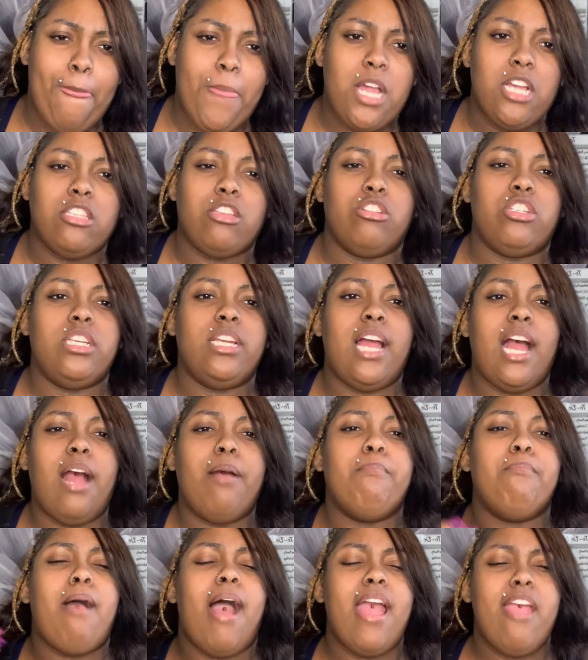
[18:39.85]
So she
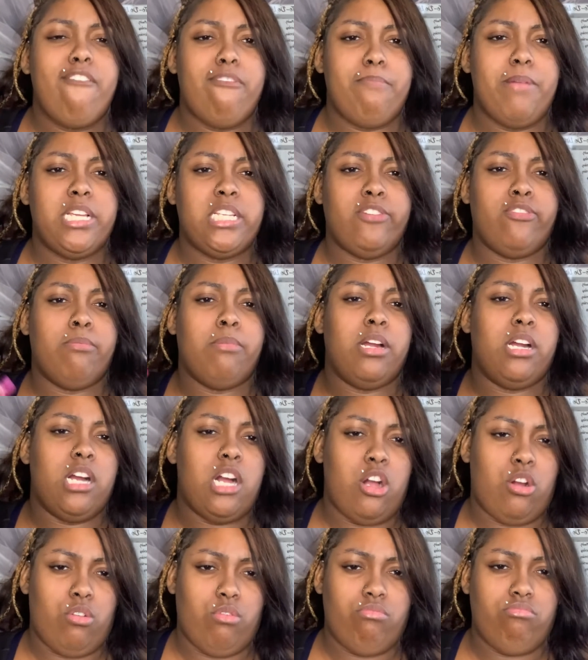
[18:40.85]
got my information from her
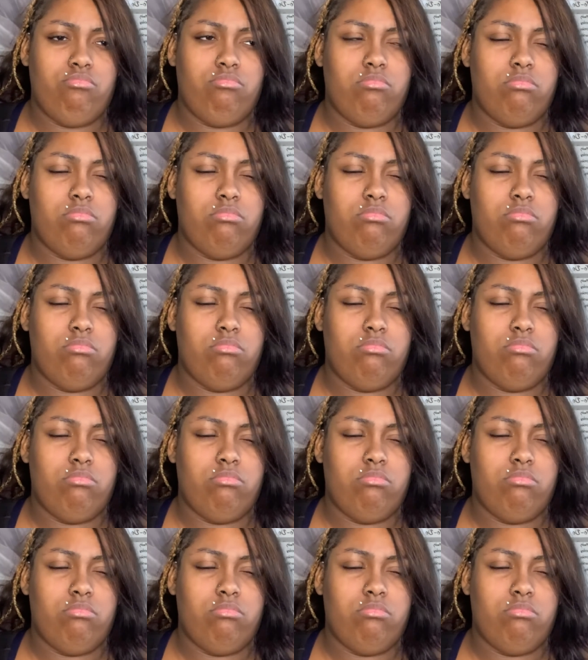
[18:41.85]
uncle.